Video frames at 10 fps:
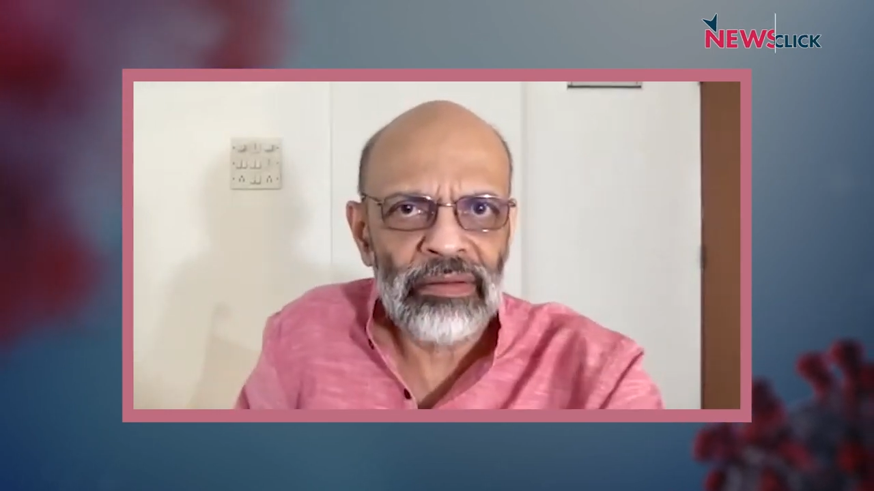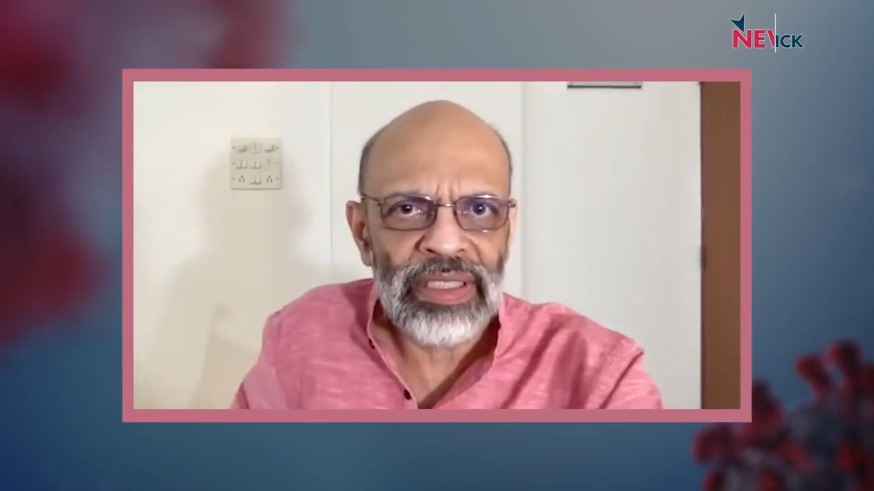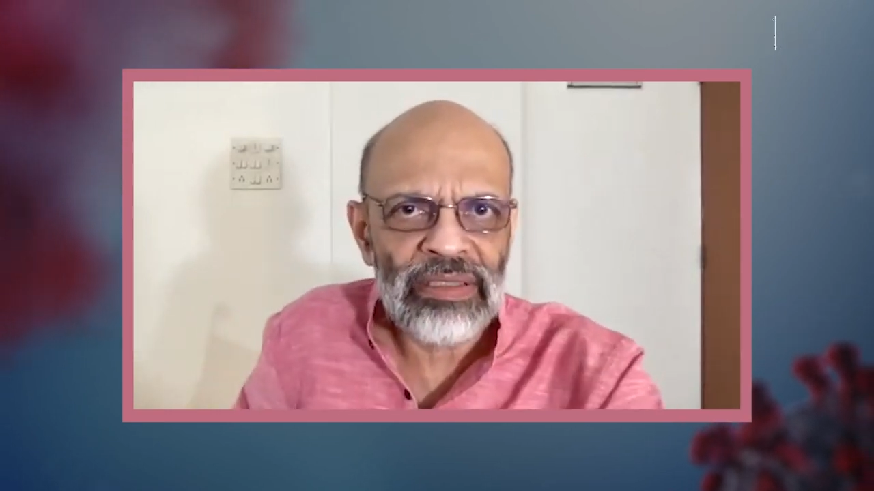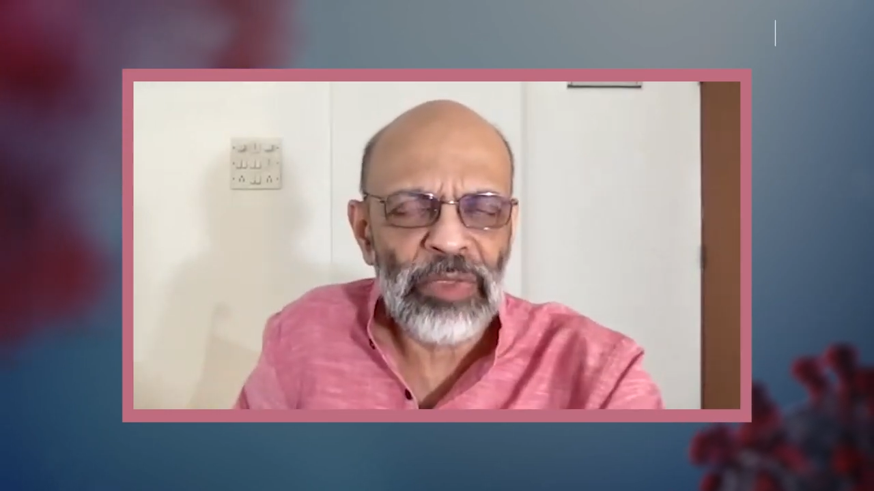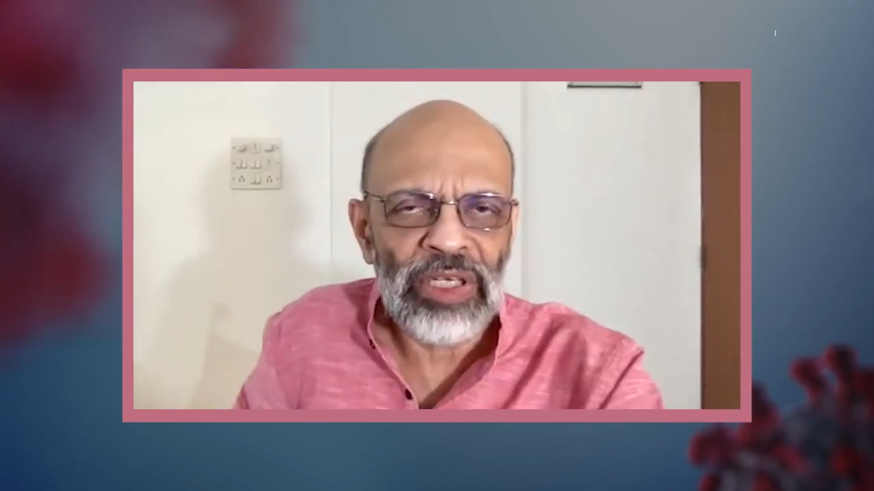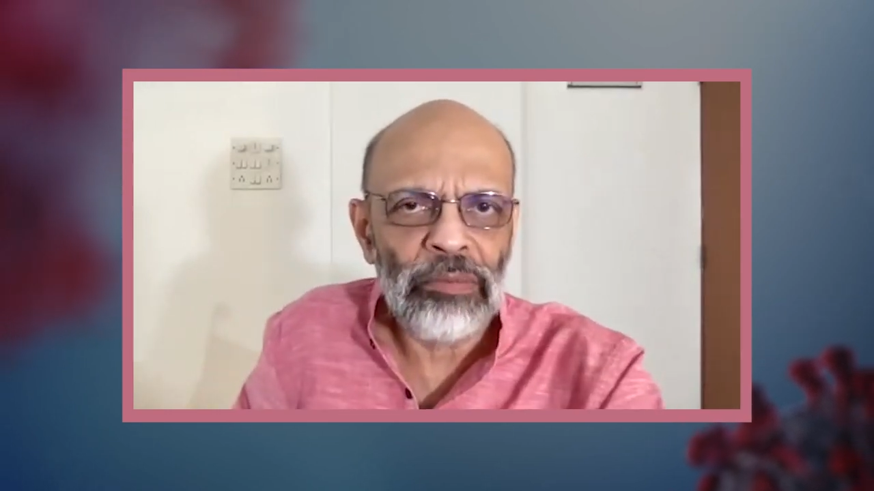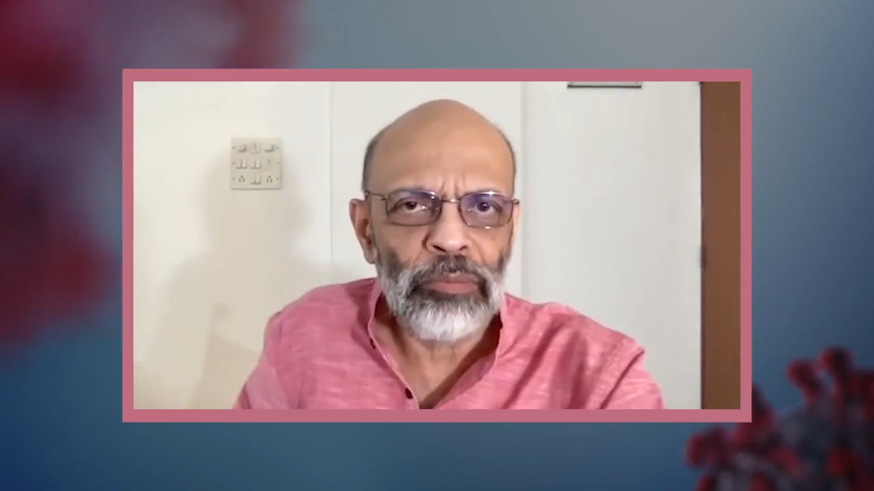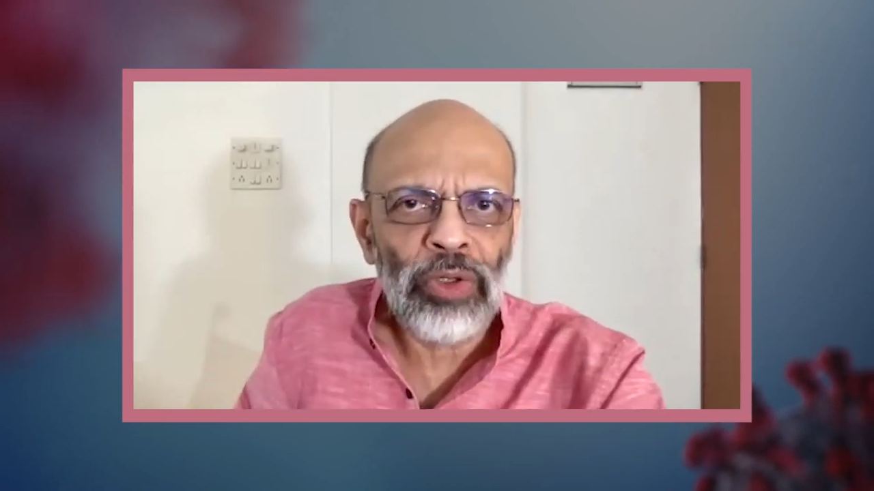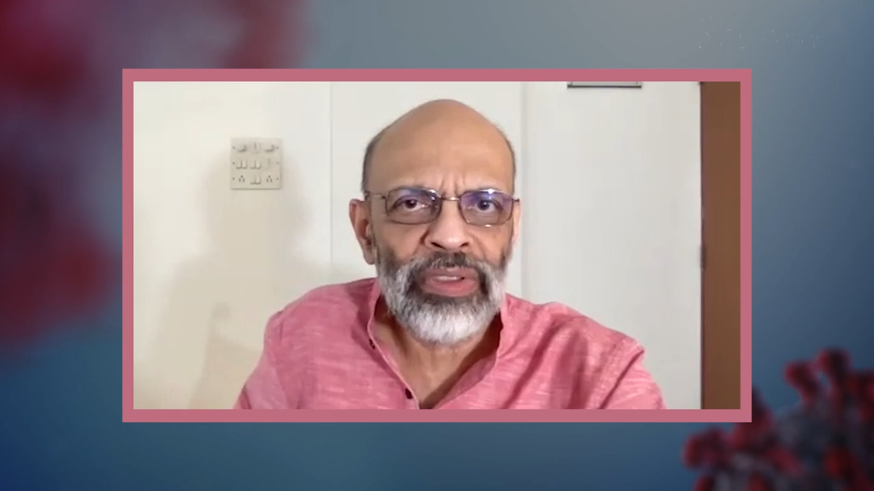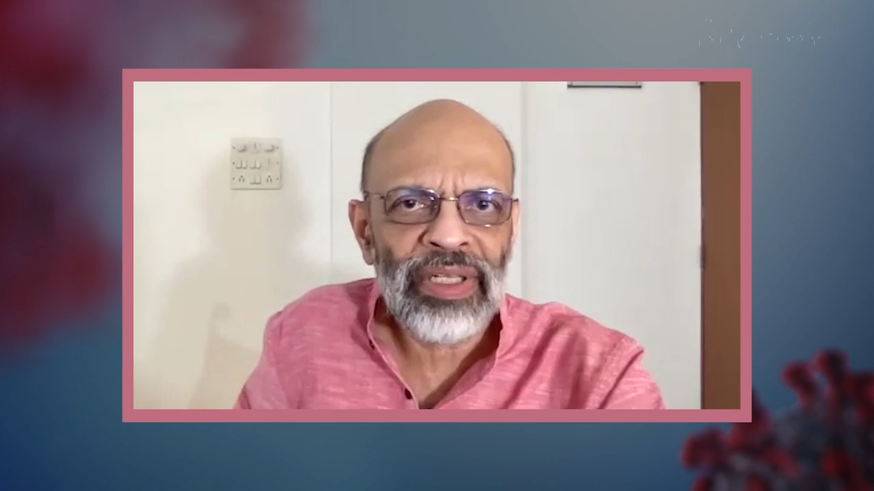that's been
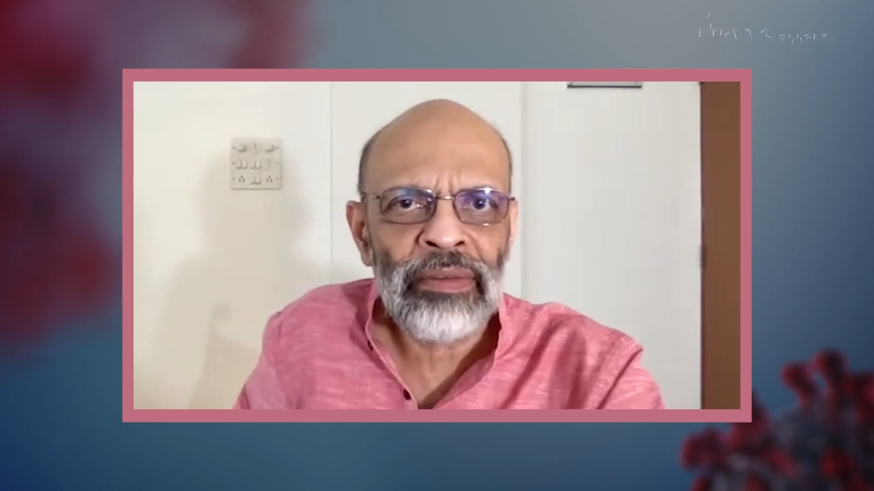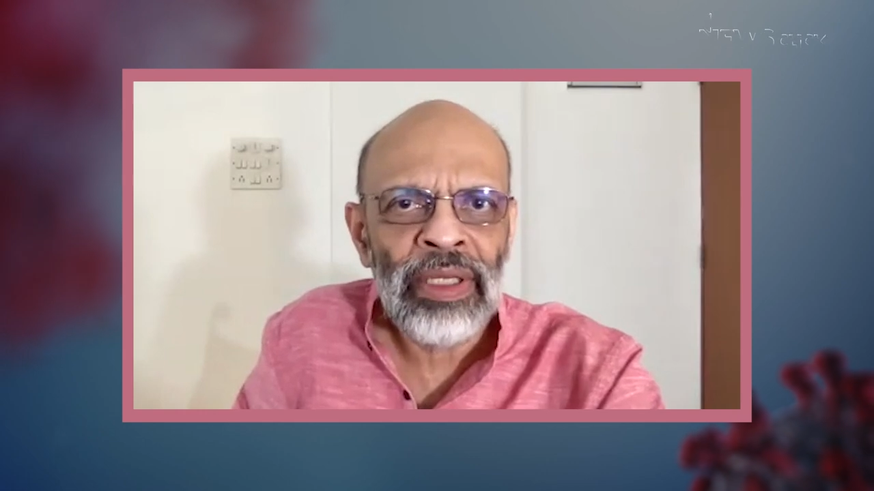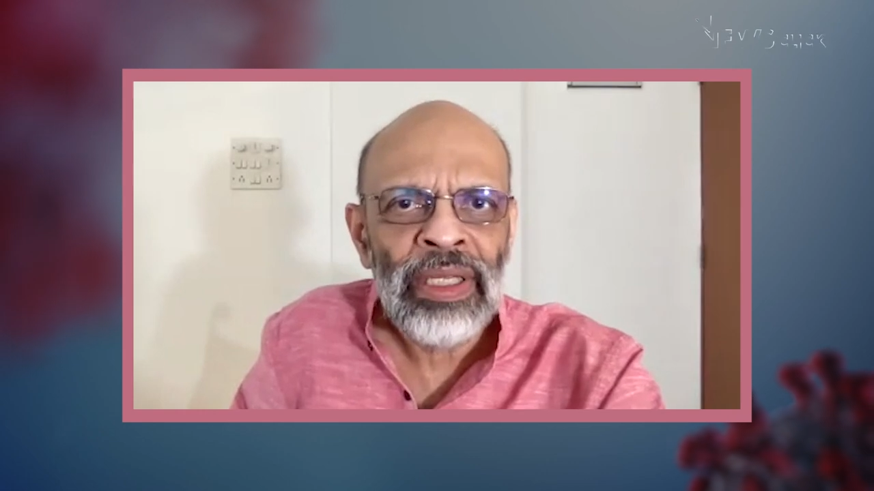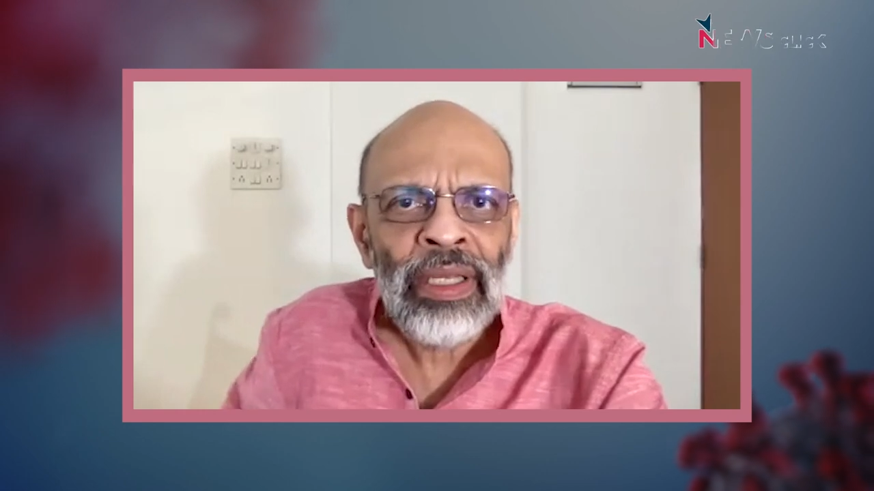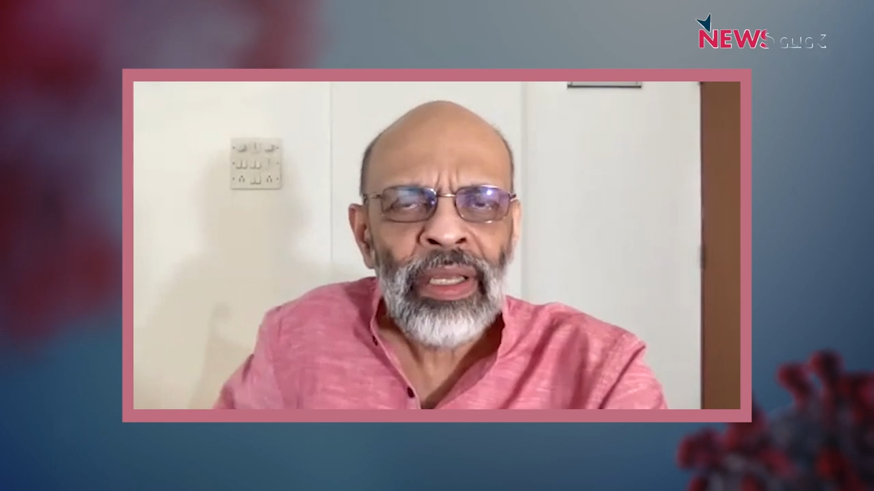reported.